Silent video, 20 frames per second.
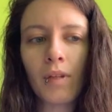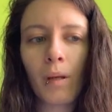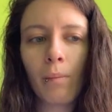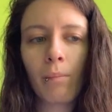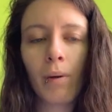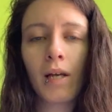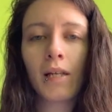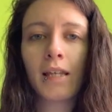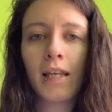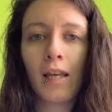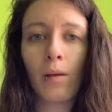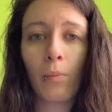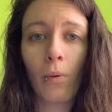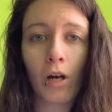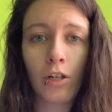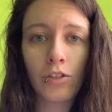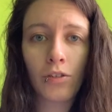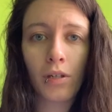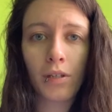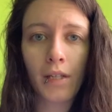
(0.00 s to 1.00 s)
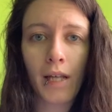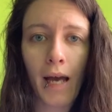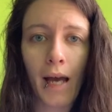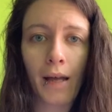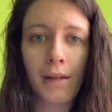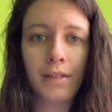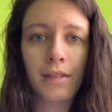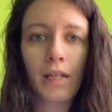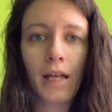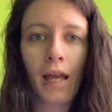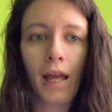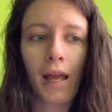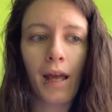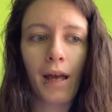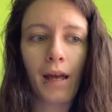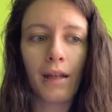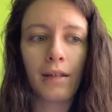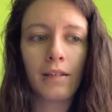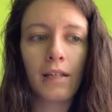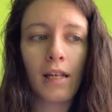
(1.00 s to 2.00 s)
But keep watch on that.
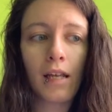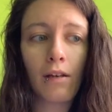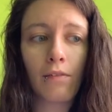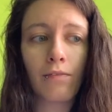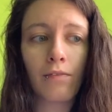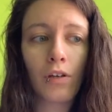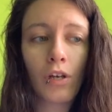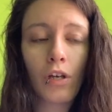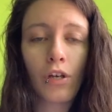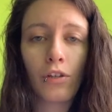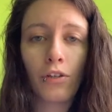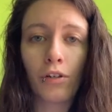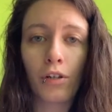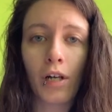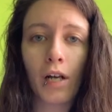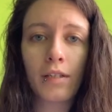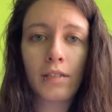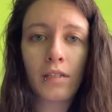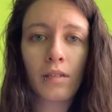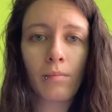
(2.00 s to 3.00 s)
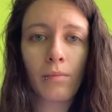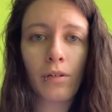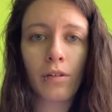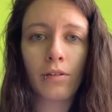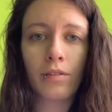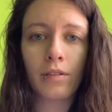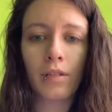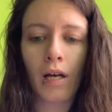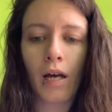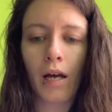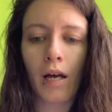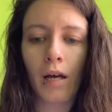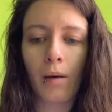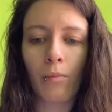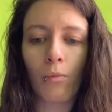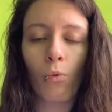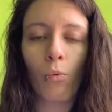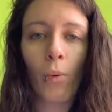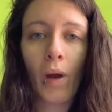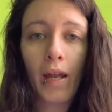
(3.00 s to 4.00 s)
And if your customer's
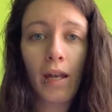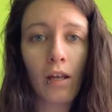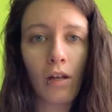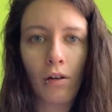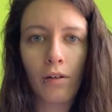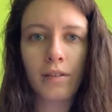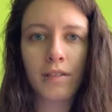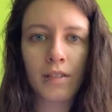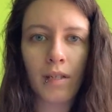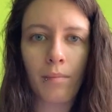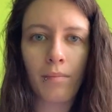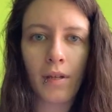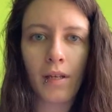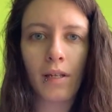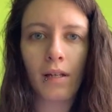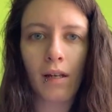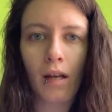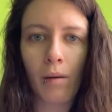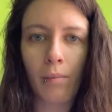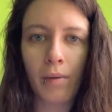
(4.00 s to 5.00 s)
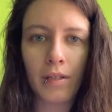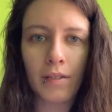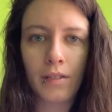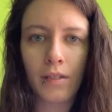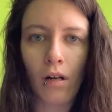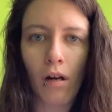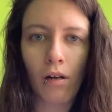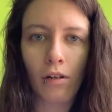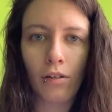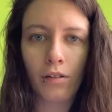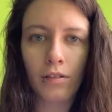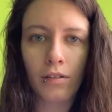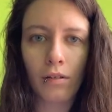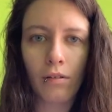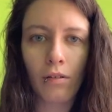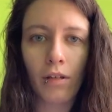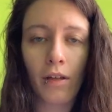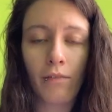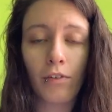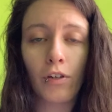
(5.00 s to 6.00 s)
waiting on something to come in stock, or
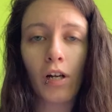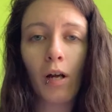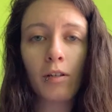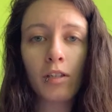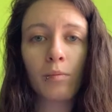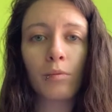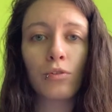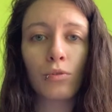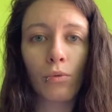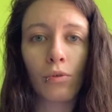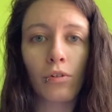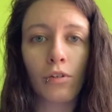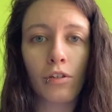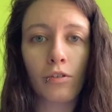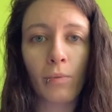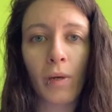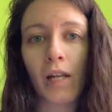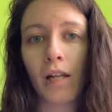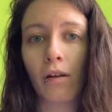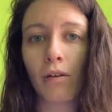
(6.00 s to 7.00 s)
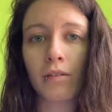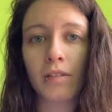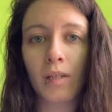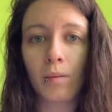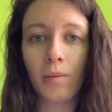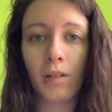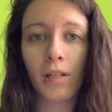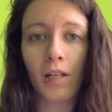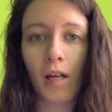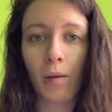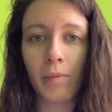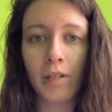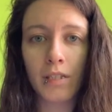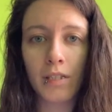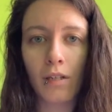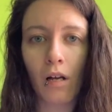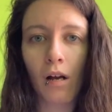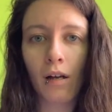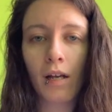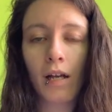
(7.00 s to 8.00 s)
if your customer's order is waiting on something to come in
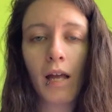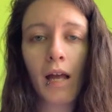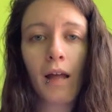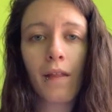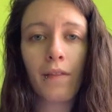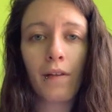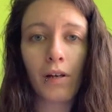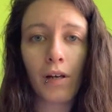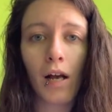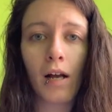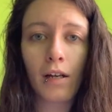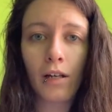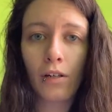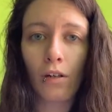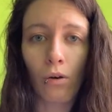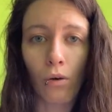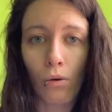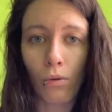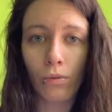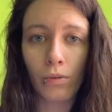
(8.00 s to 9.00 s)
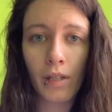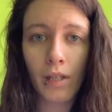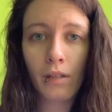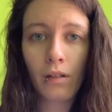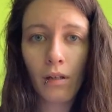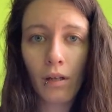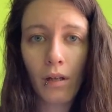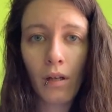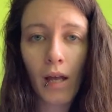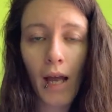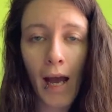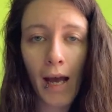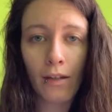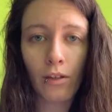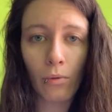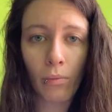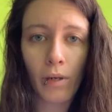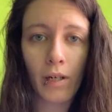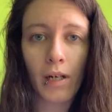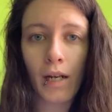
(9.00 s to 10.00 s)
stock, they're not going to hold it at
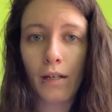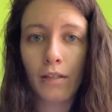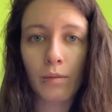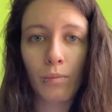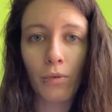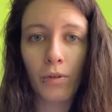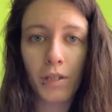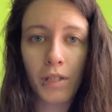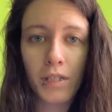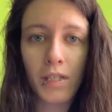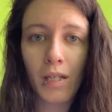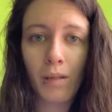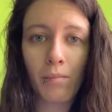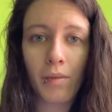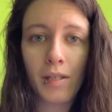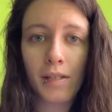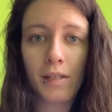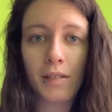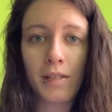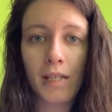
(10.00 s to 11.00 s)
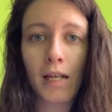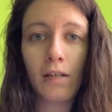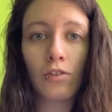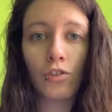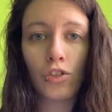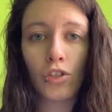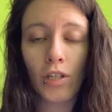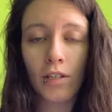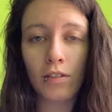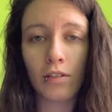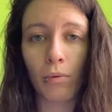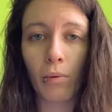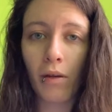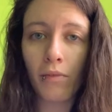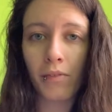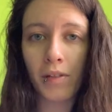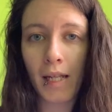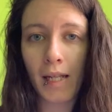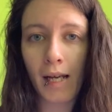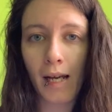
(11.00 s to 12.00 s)
the warehouse more than 10 business days just to wait
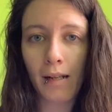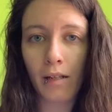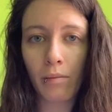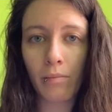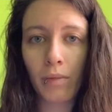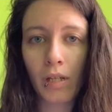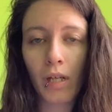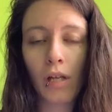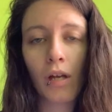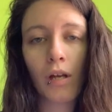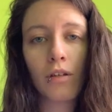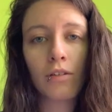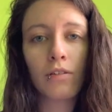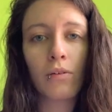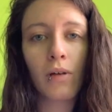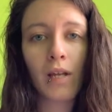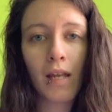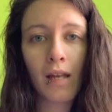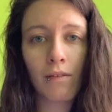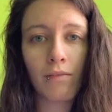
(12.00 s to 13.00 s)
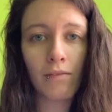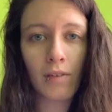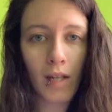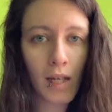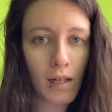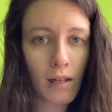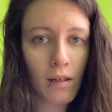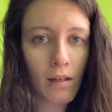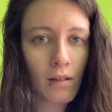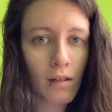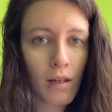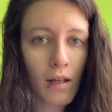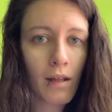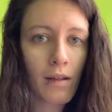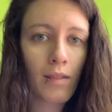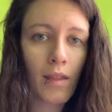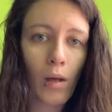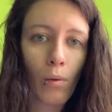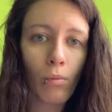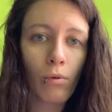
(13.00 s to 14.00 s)
for that item. So if needed,
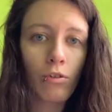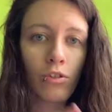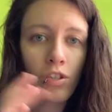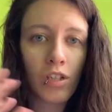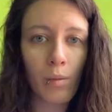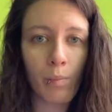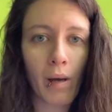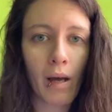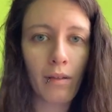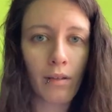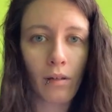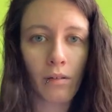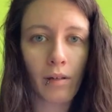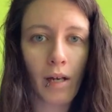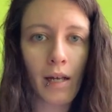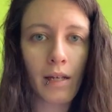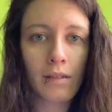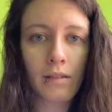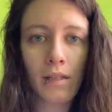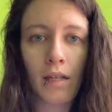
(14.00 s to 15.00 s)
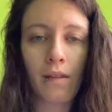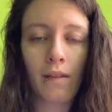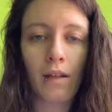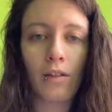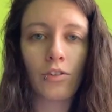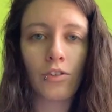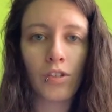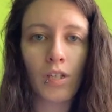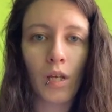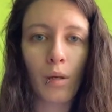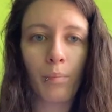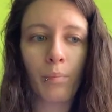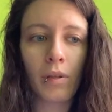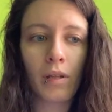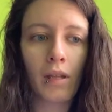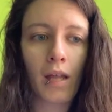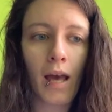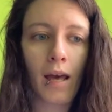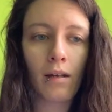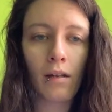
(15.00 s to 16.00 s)
they will ship out the rest and then ship
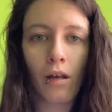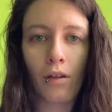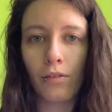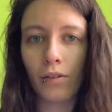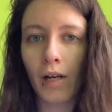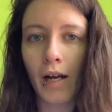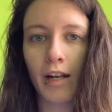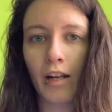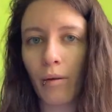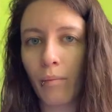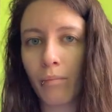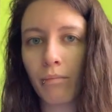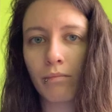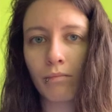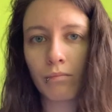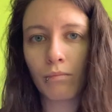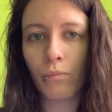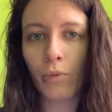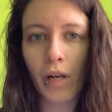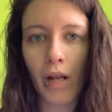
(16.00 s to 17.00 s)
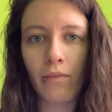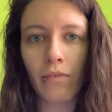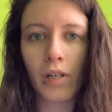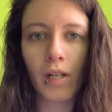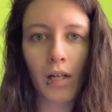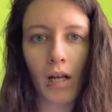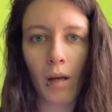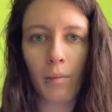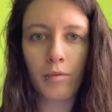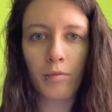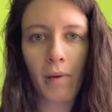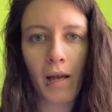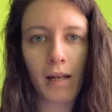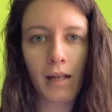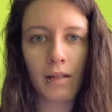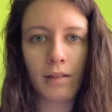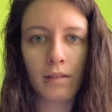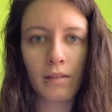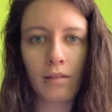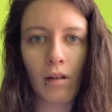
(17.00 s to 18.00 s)
that other item whenever it comes back
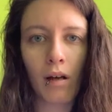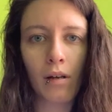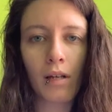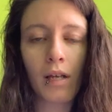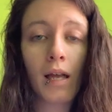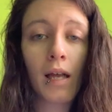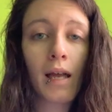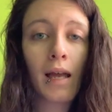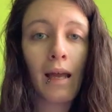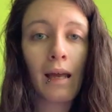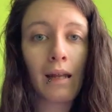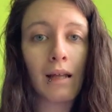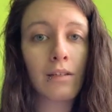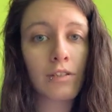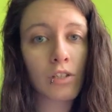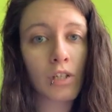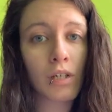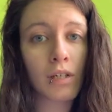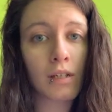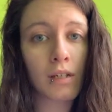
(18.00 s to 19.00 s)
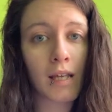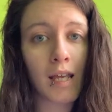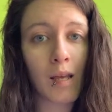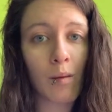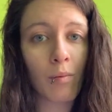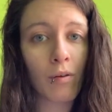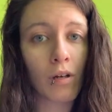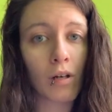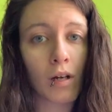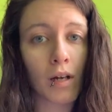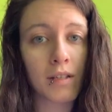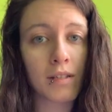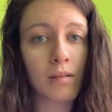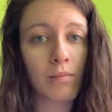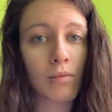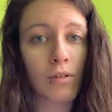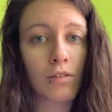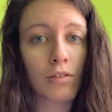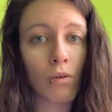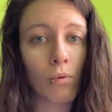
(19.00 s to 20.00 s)
in stock. It is good to keep your
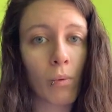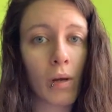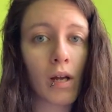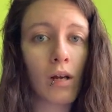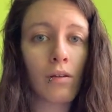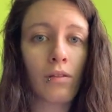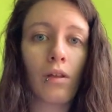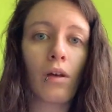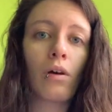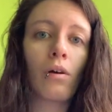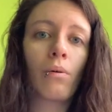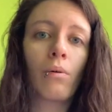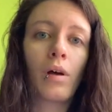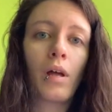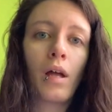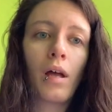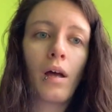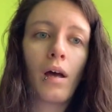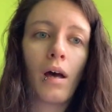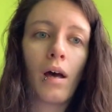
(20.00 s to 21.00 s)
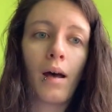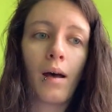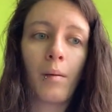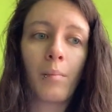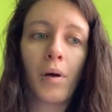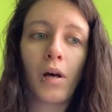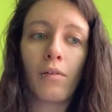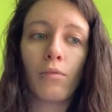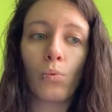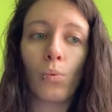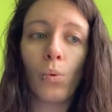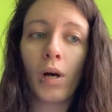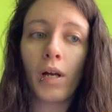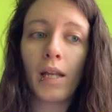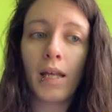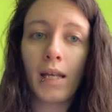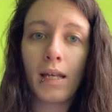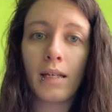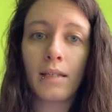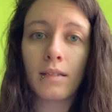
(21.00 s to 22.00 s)
customers aware, though, of what
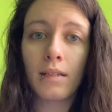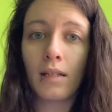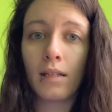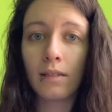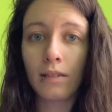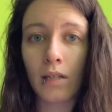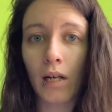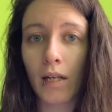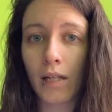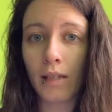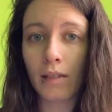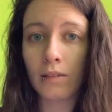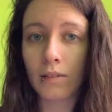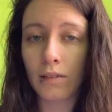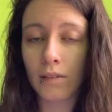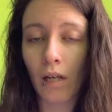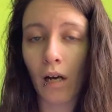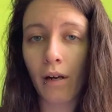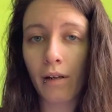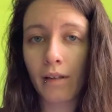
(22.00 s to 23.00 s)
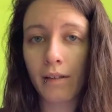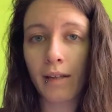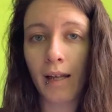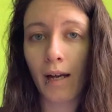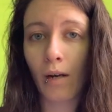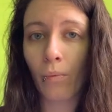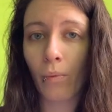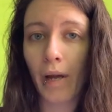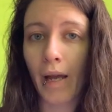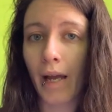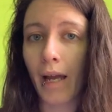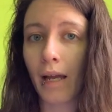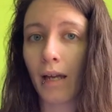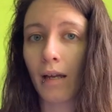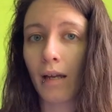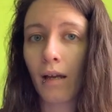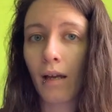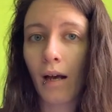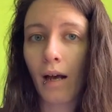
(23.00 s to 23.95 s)
is and is not in stock. That way,